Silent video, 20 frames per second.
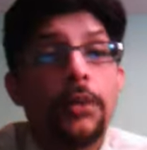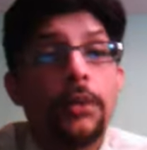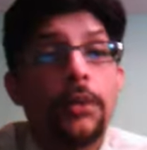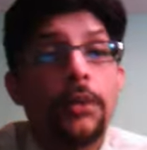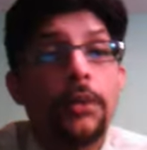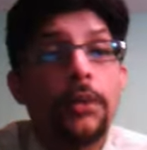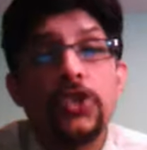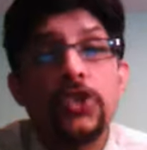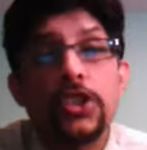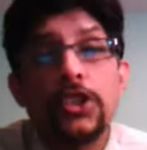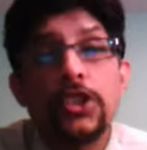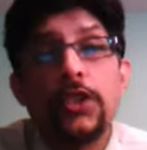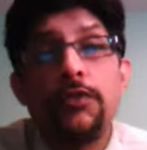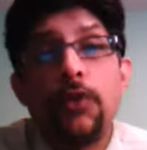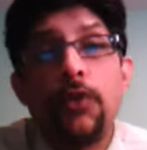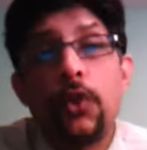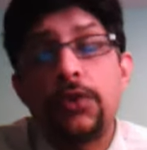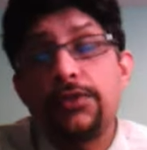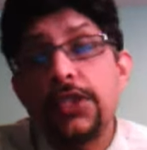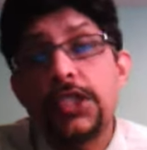making
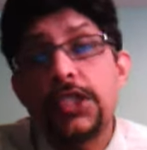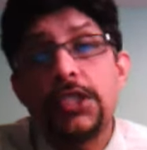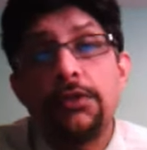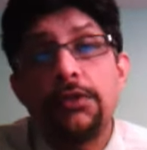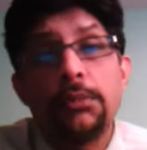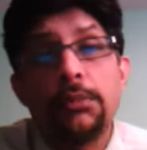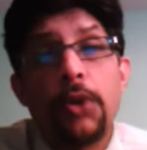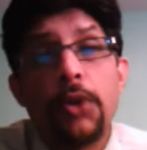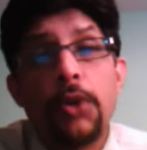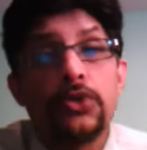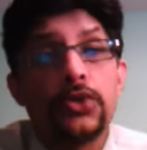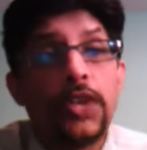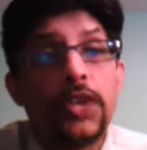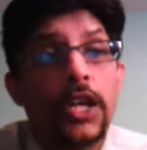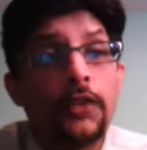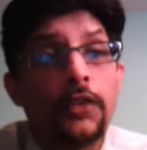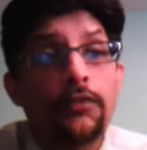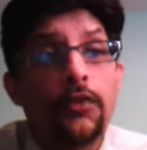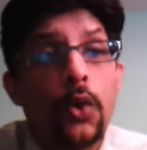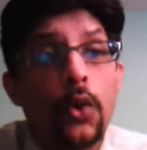64 of 61 balls with
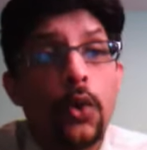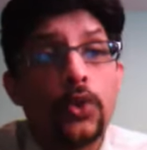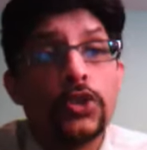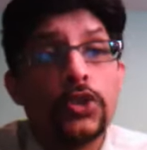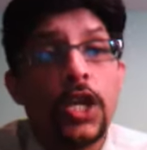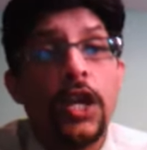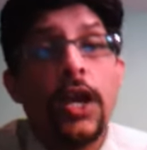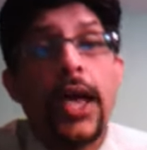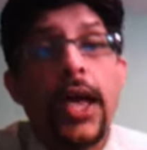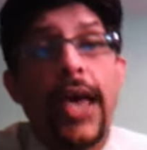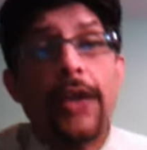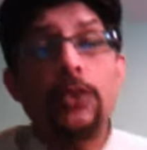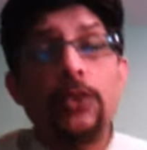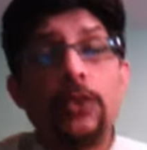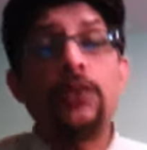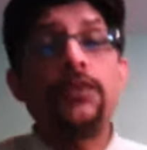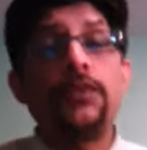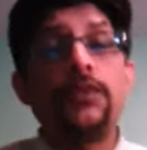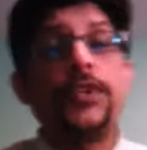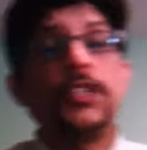8 fours,
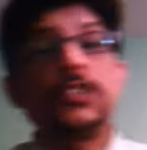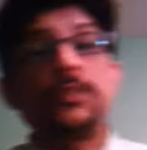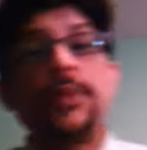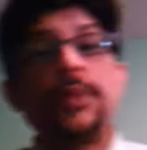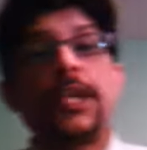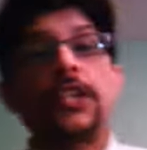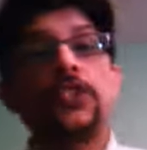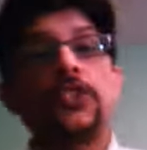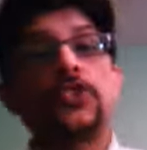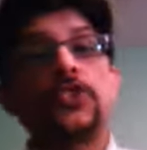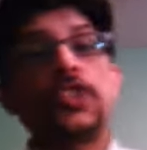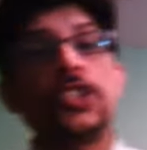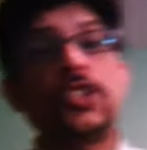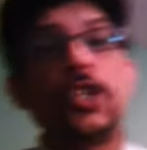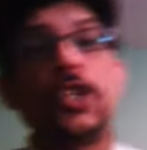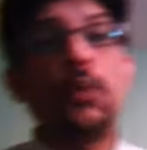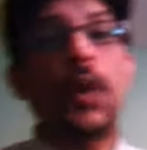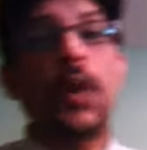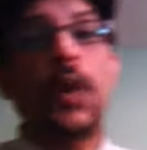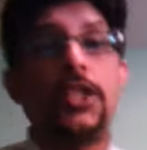Aaron Finch making
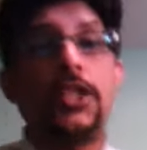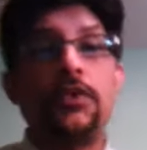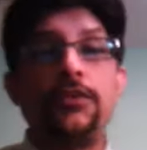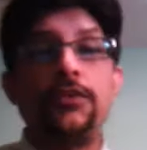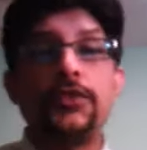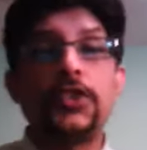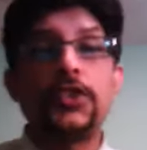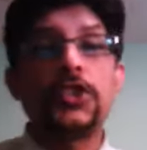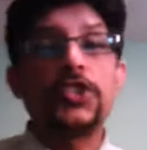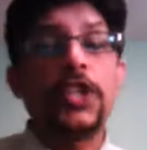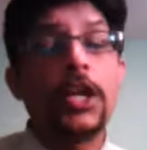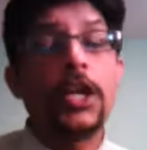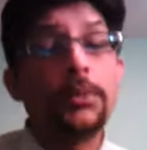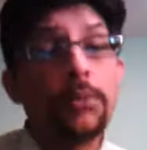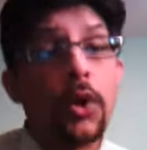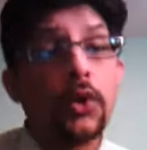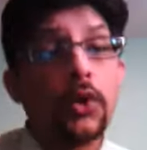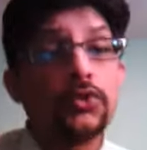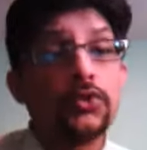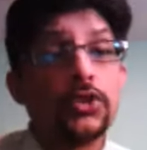61 of
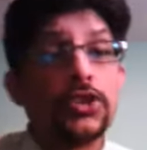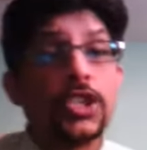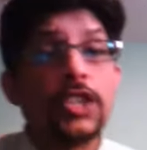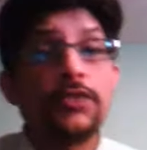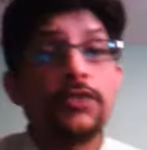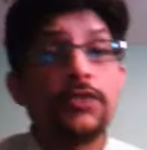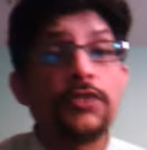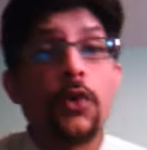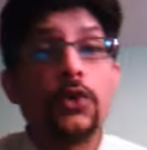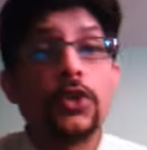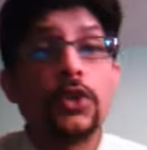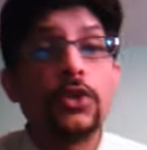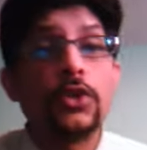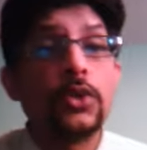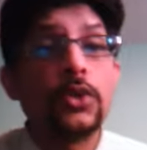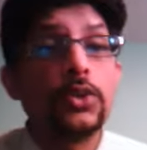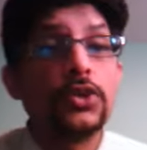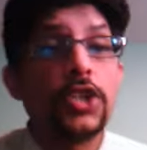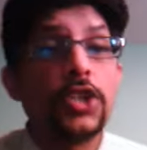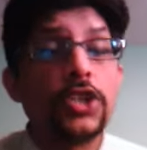68 balls with 6 fours and
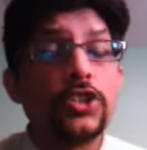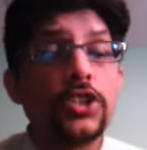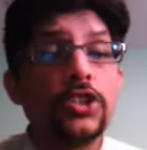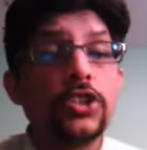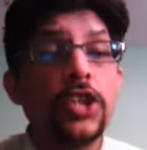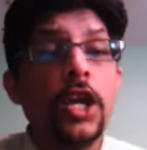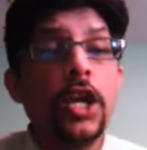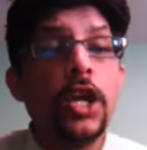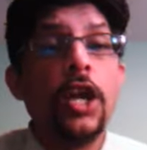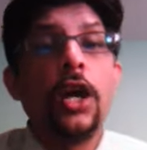2 sixes.